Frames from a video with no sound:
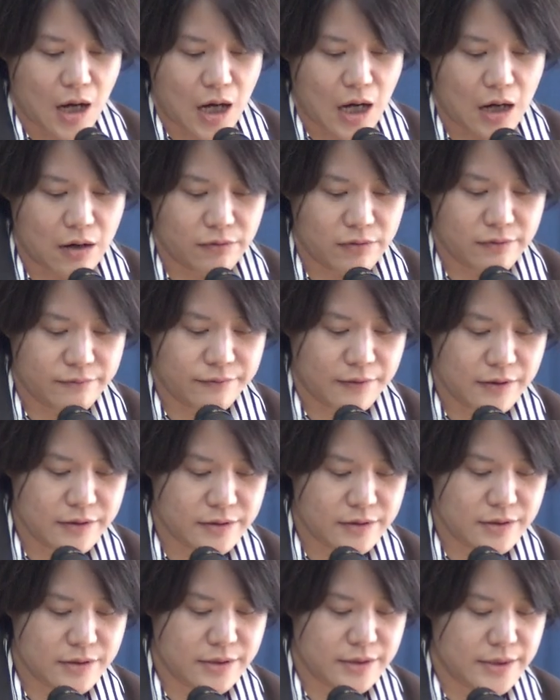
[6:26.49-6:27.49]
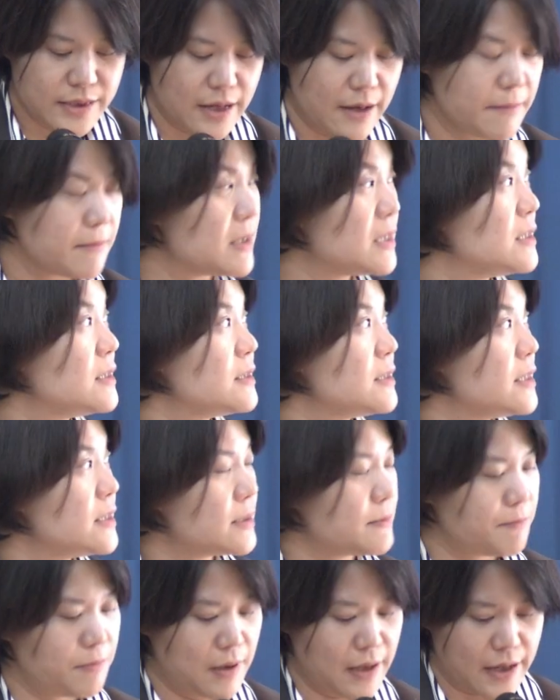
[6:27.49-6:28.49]
Our first step in
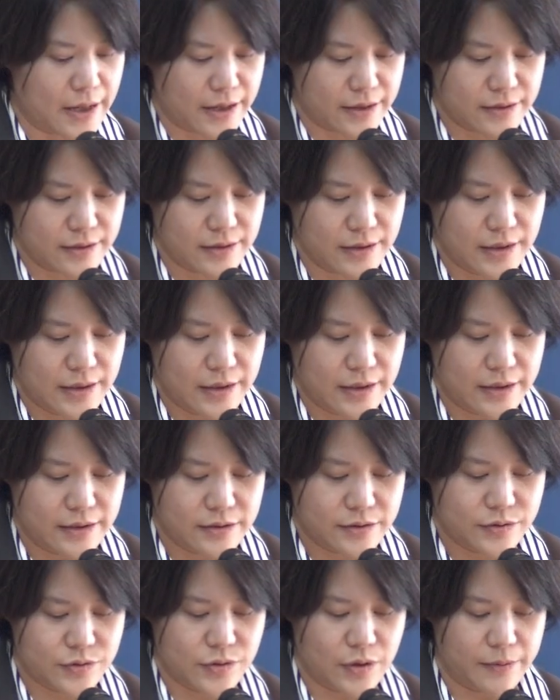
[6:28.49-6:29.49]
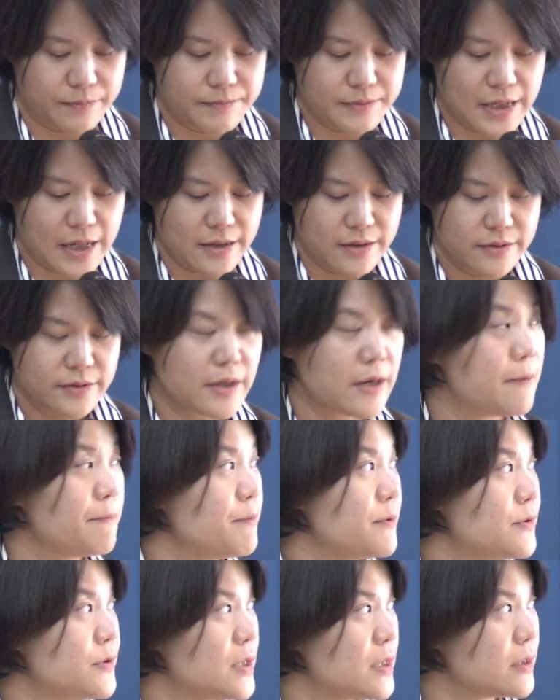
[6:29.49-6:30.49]
this plan is to obtain
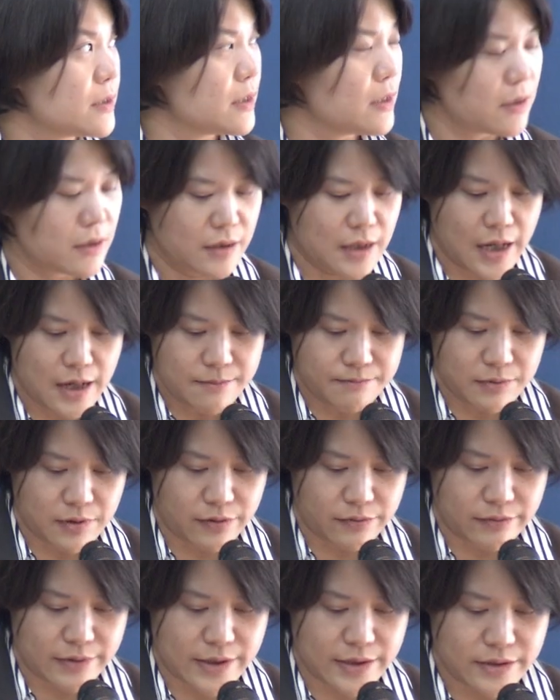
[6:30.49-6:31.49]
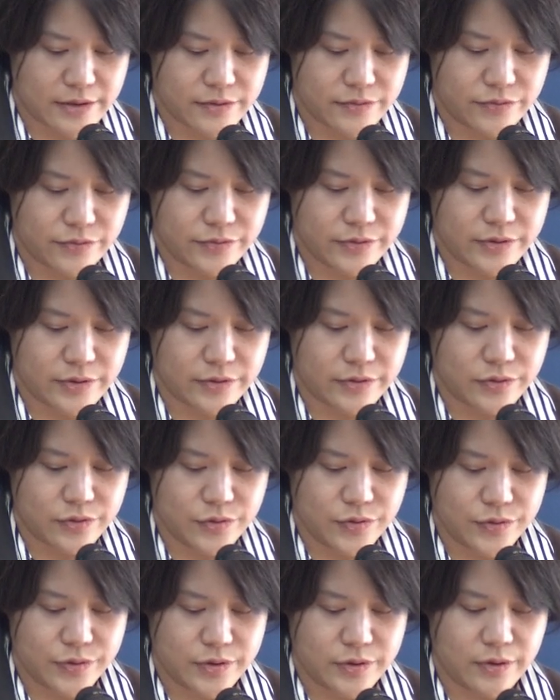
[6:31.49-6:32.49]
therapeutic libraries through the
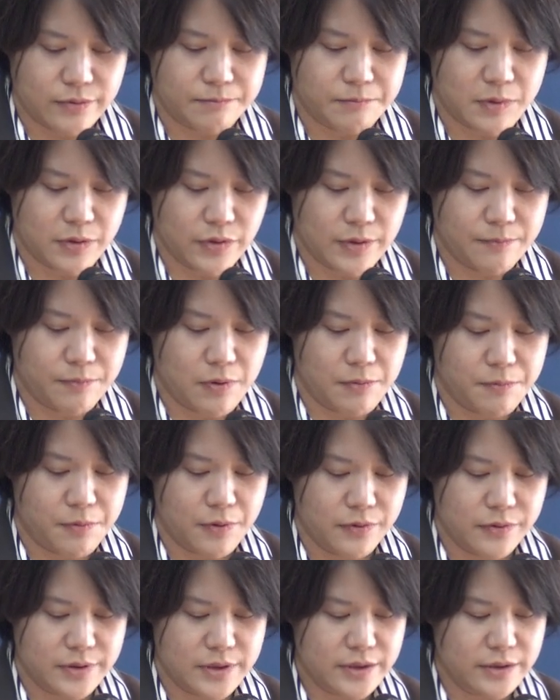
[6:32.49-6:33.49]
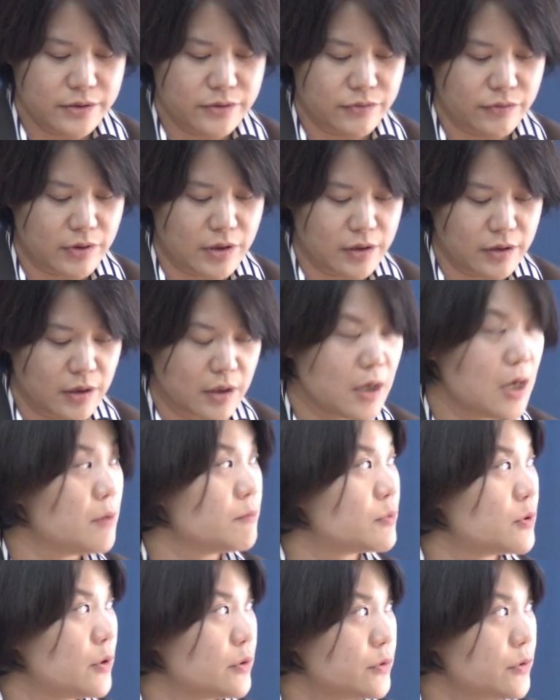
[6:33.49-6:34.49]
use of repurposing
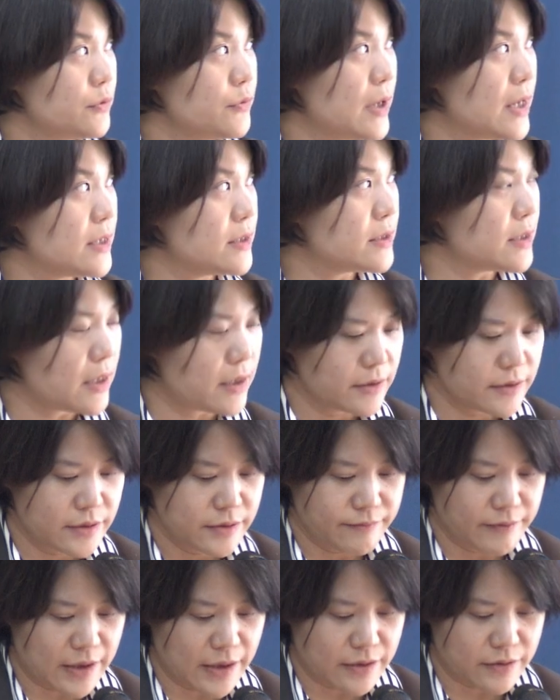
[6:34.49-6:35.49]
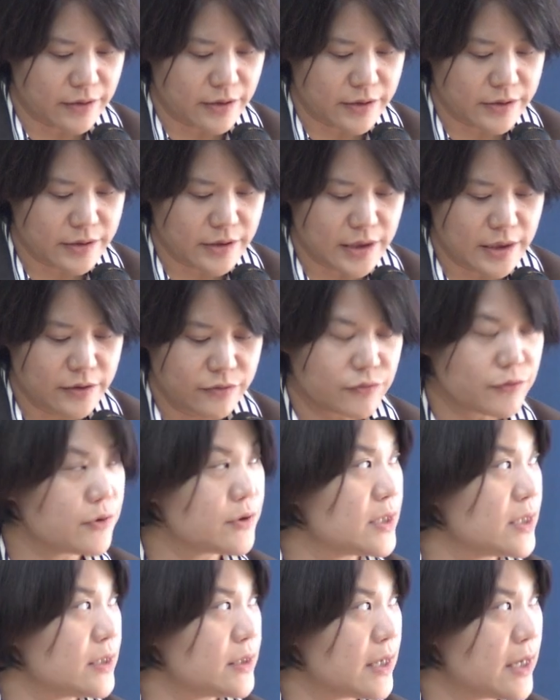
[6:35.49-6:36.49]
broader range antivirals,
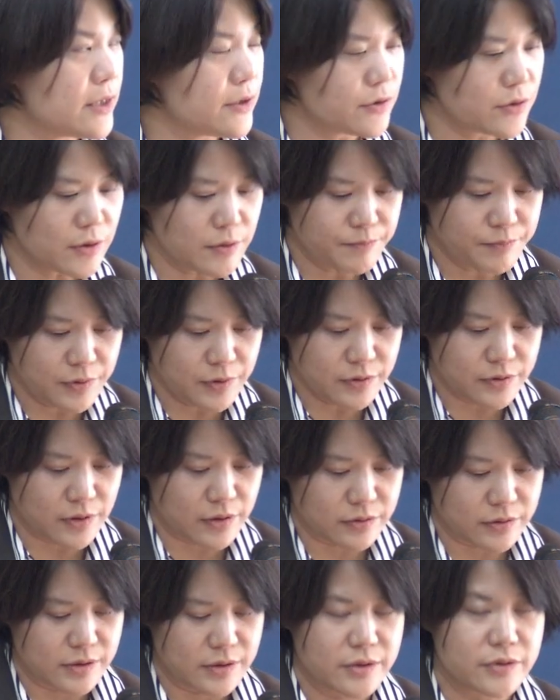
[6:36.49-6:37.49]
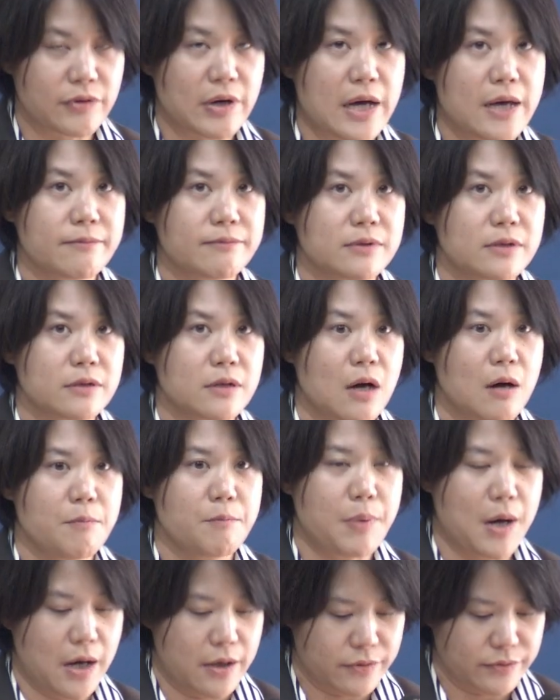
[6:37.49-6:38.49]
including nature product-derived
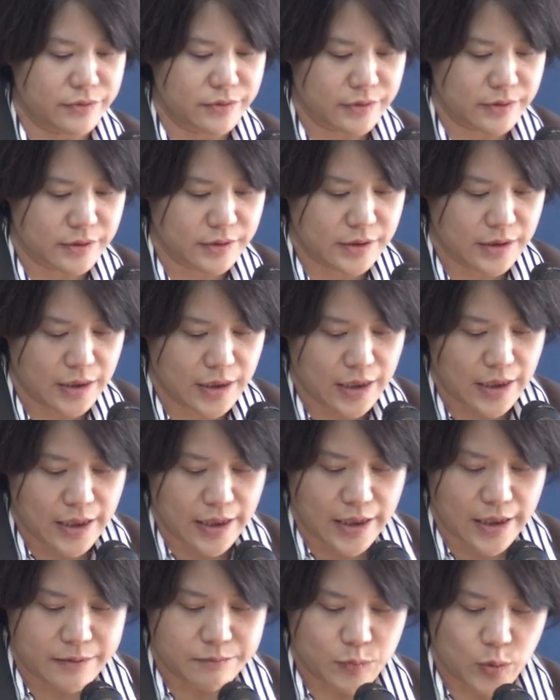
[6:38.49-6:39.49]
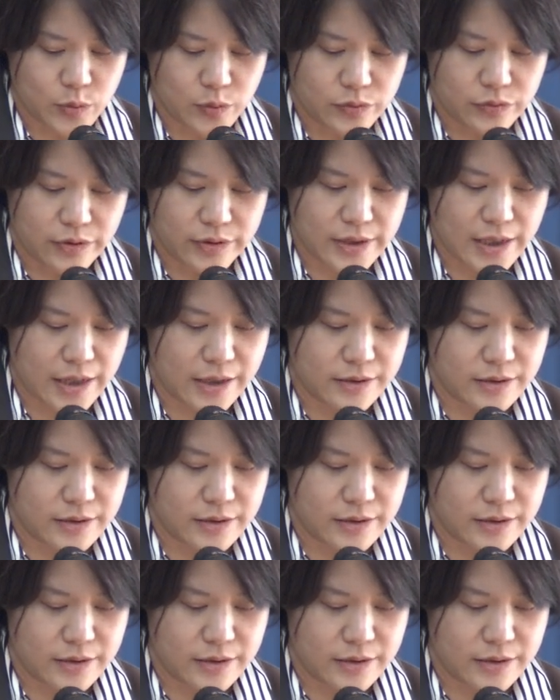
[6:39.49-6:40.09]
compounds and monoclonal